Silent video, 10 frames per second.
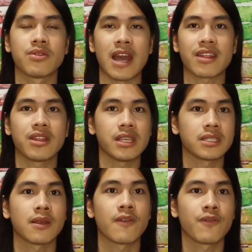that
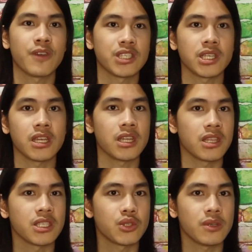this fishing
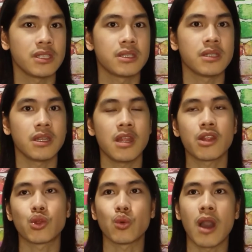industries
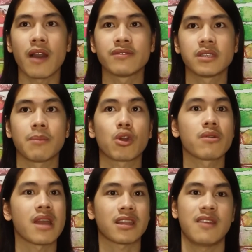needed to have some
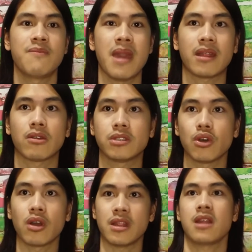corrective
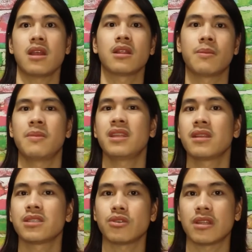methods on an
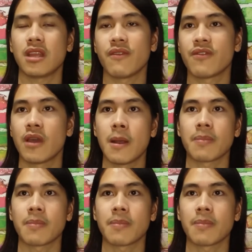administrative